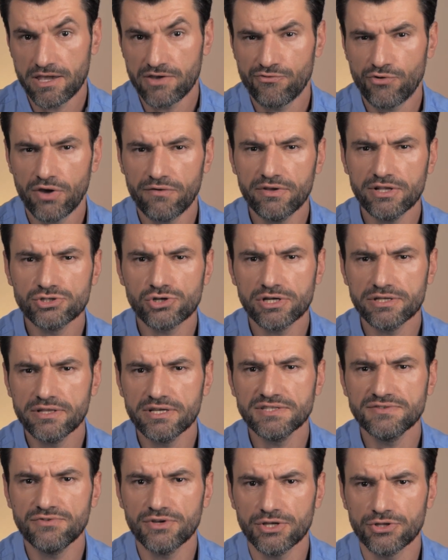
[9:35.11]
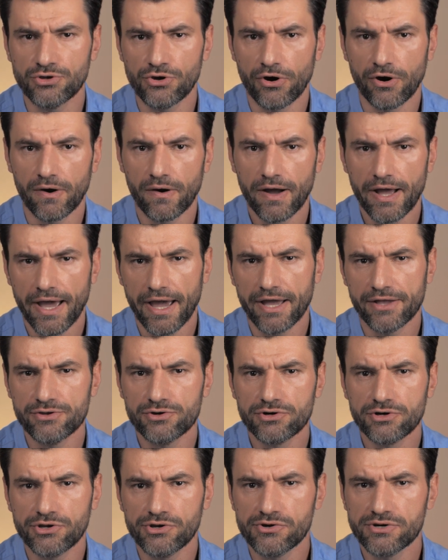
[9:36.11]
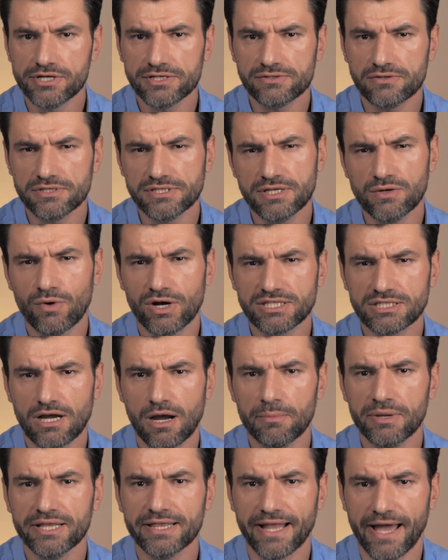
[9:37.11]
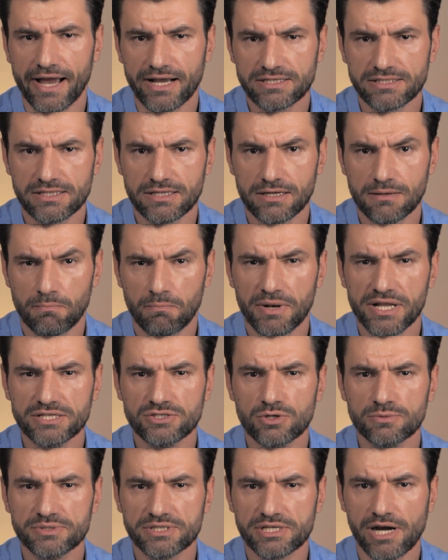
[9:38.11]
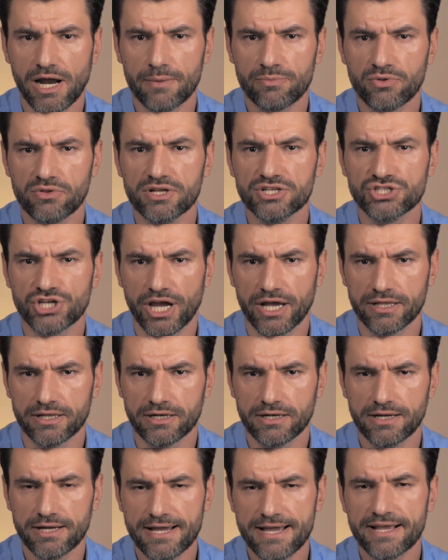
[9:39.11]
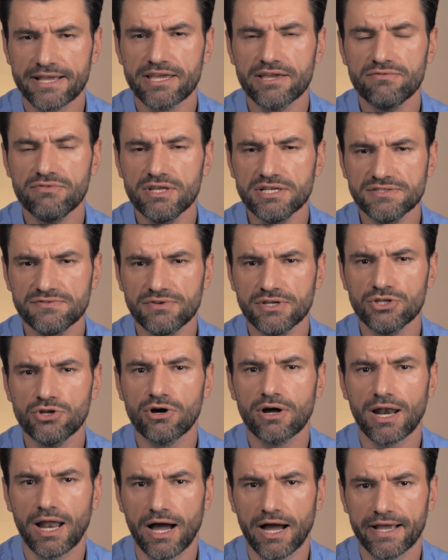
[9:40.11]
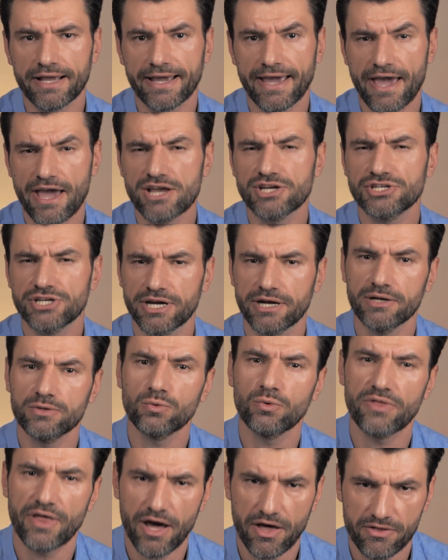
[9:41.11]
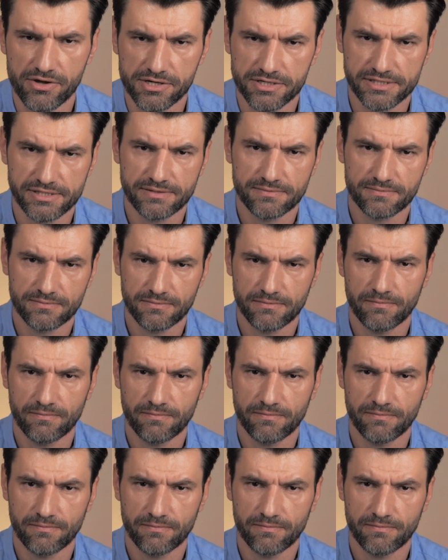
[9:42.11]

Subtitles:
If you have enjoyed this video and you're curious to see what's coming next, please subscribe to the channel, give this video a like and share it with others.